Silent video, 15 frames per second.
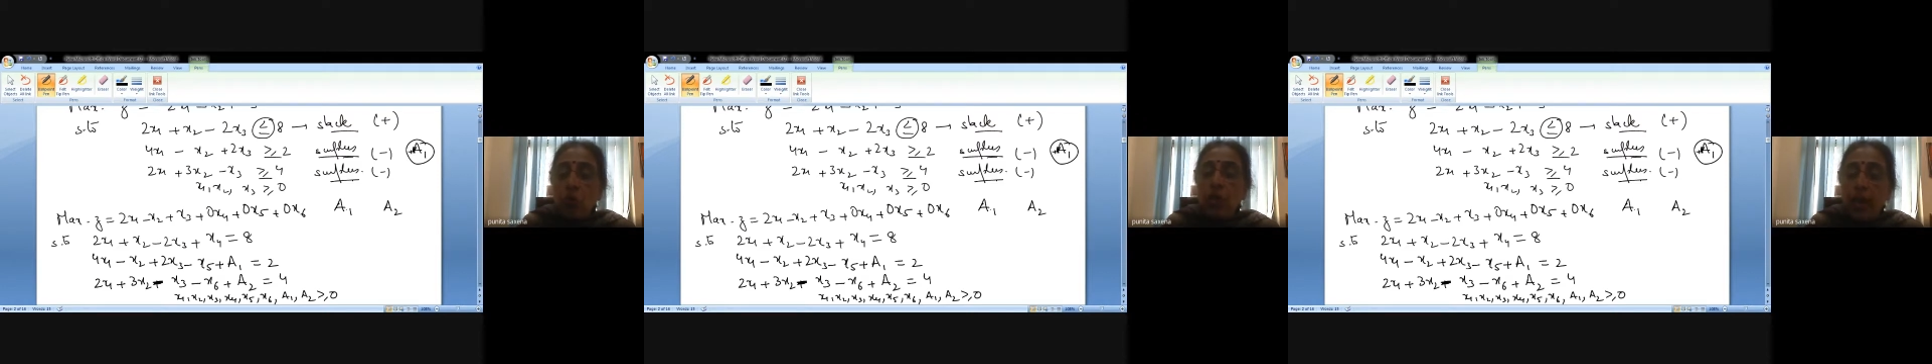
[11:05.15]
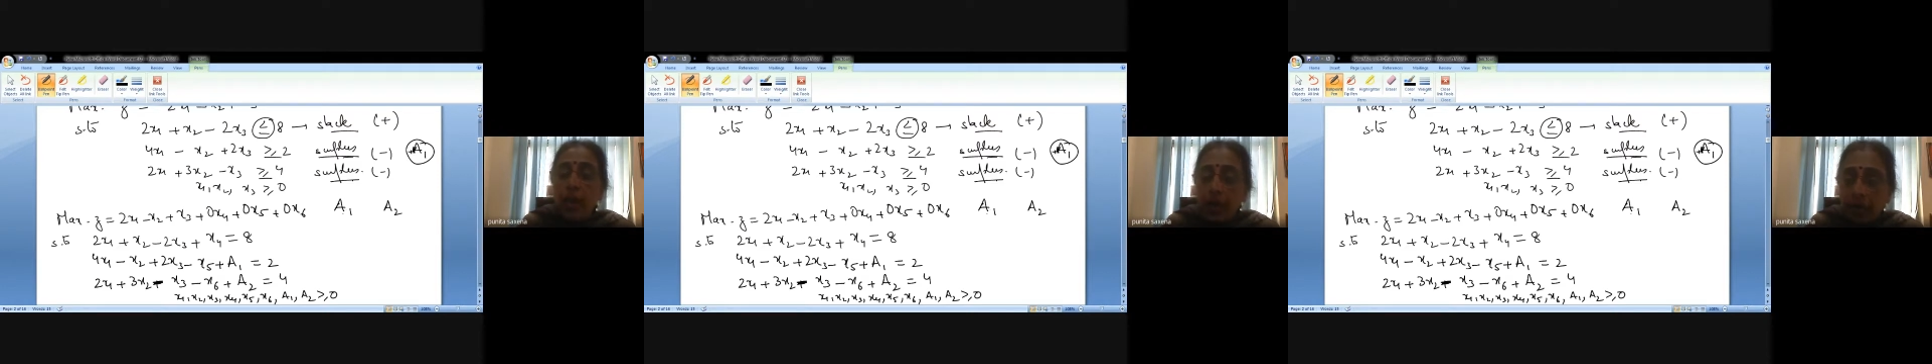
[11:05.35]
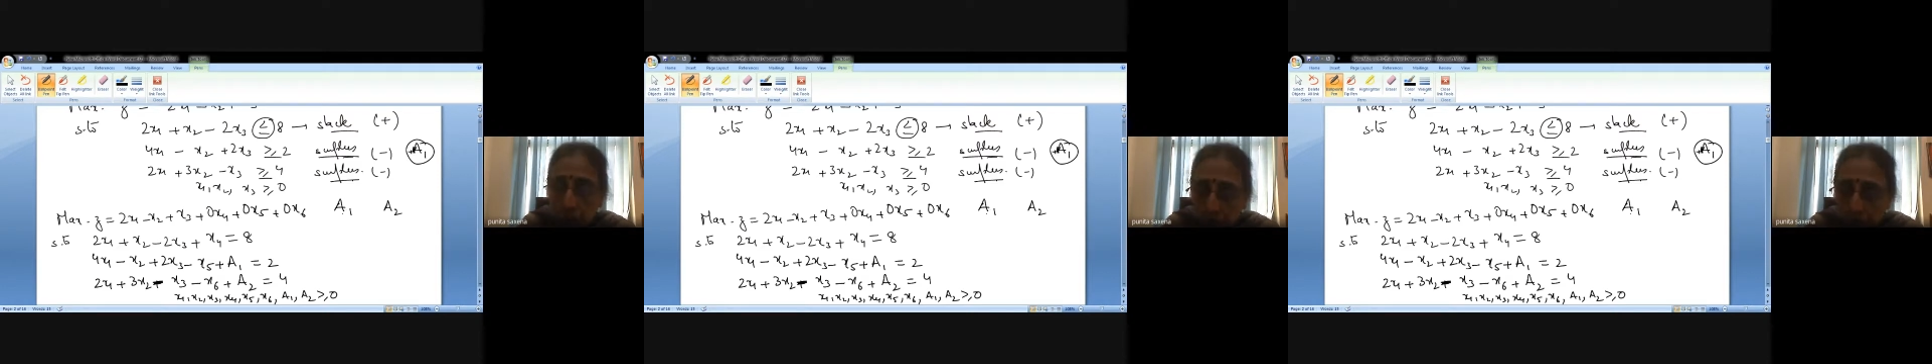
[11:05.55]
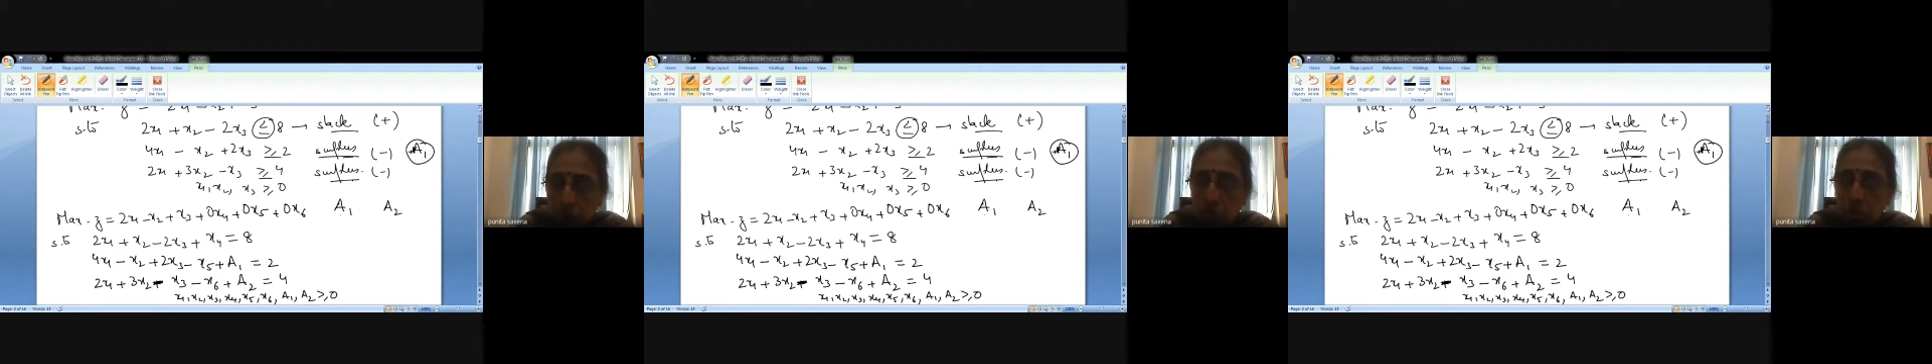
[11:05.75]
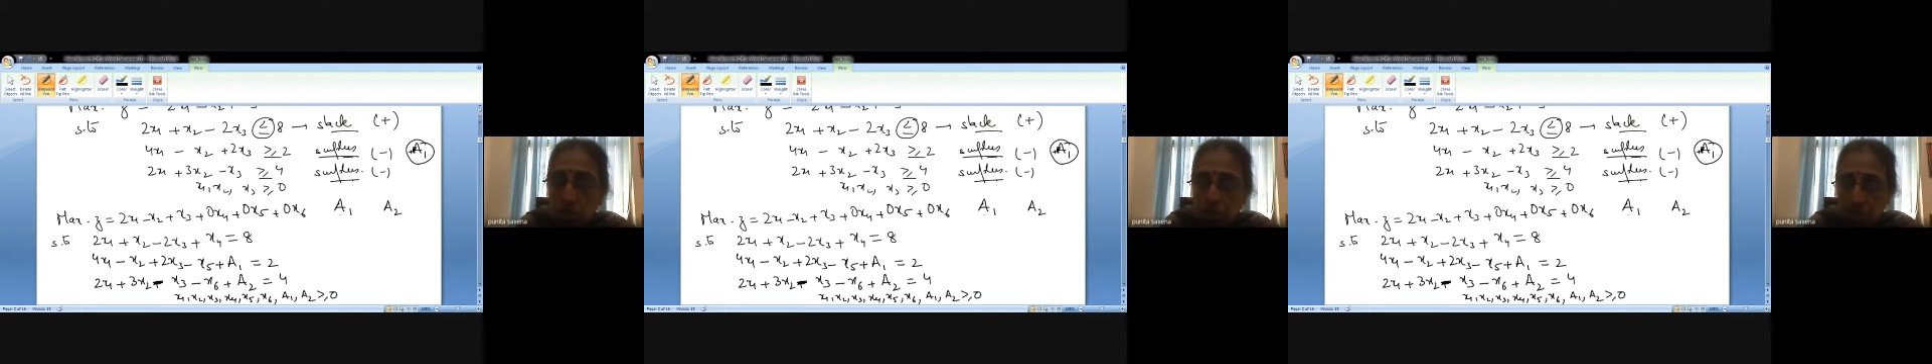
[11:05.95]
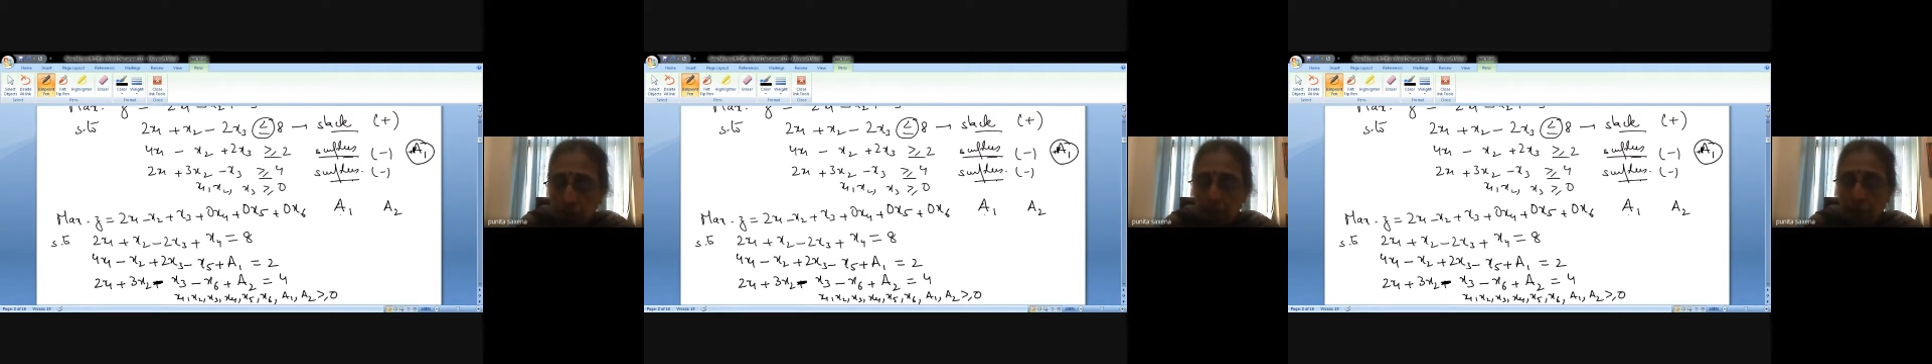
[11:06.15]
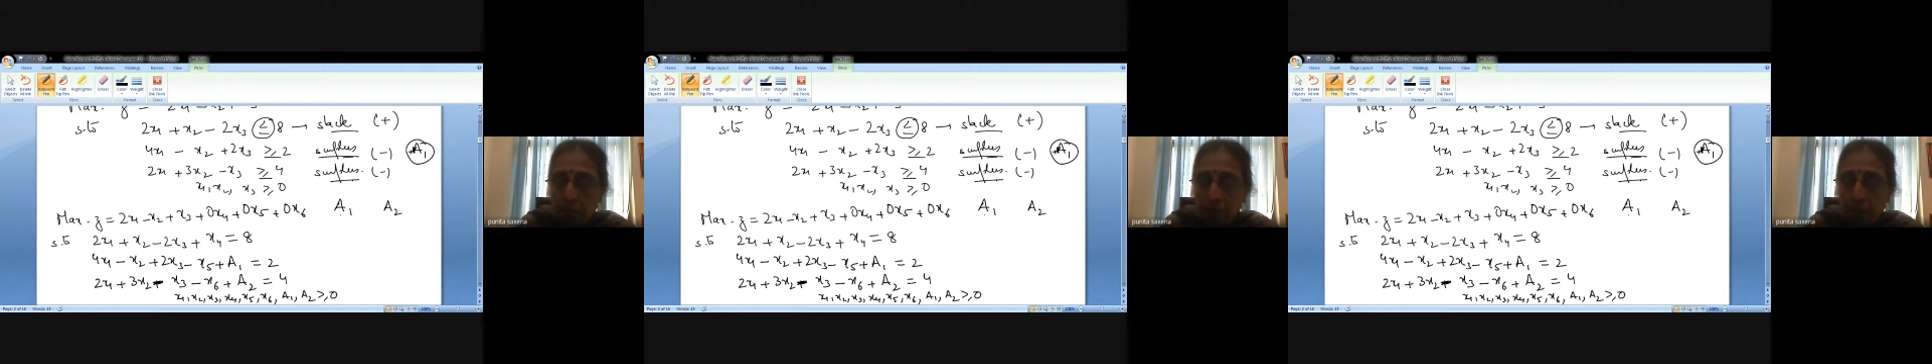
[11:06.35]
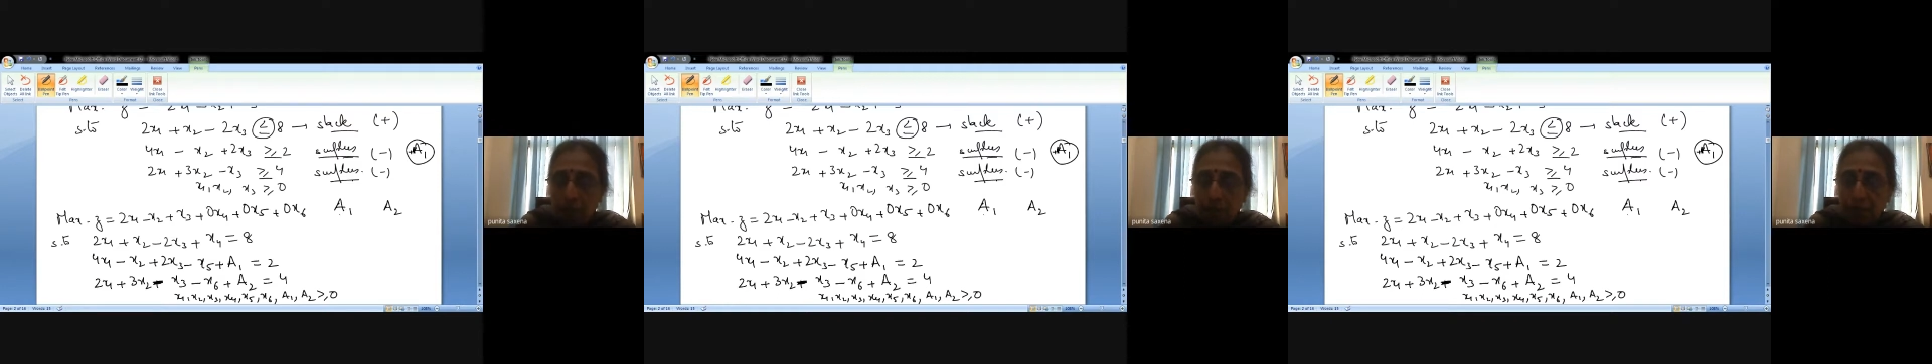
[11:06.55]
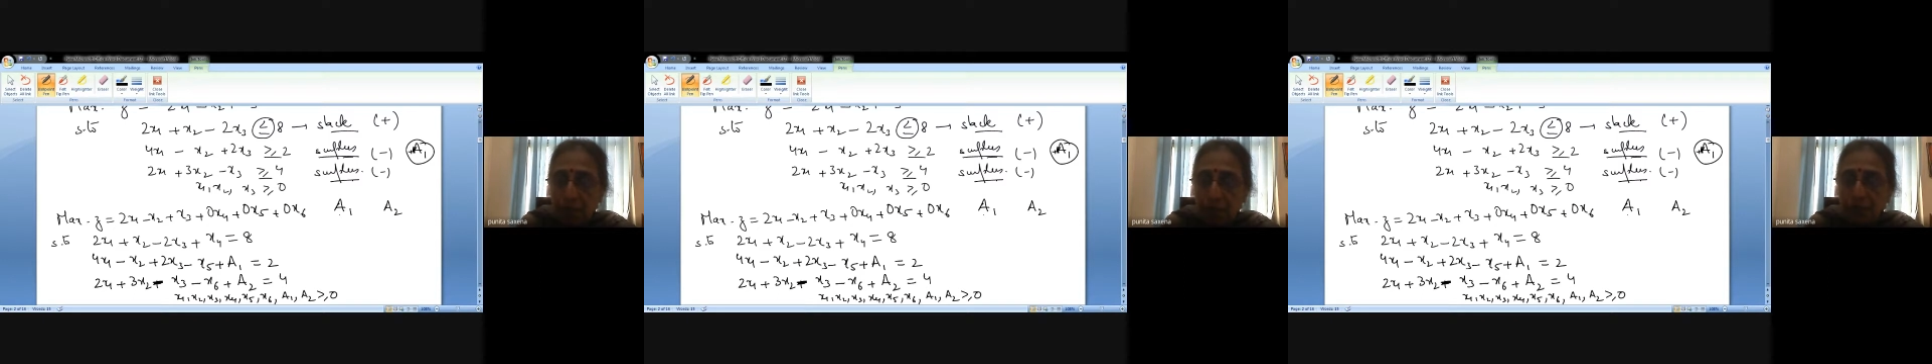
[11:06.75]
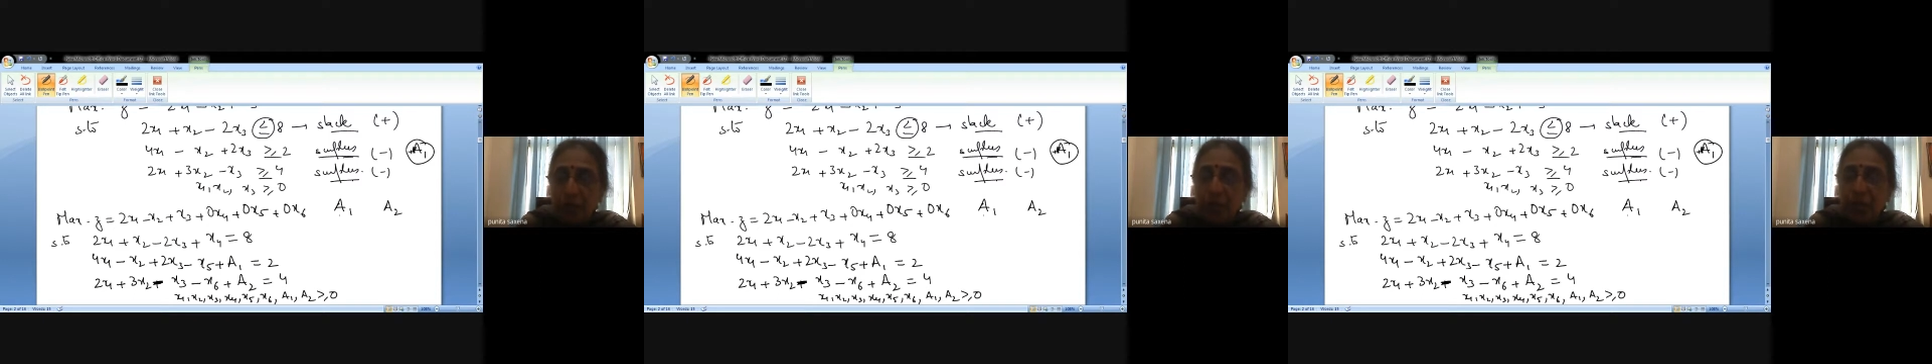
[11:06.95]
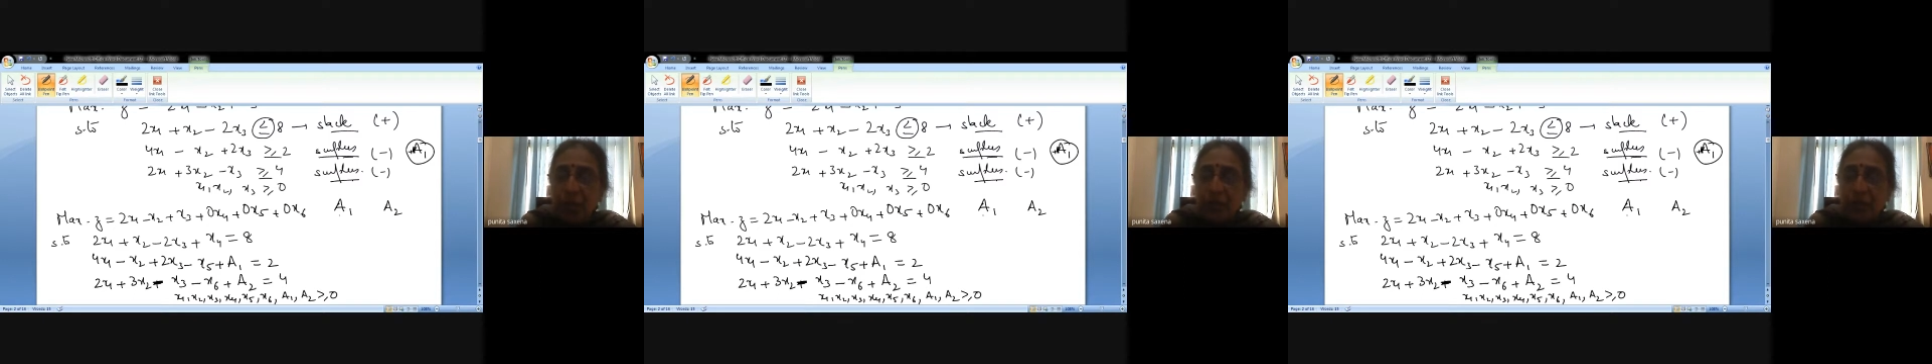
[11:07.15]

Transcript: large a positive number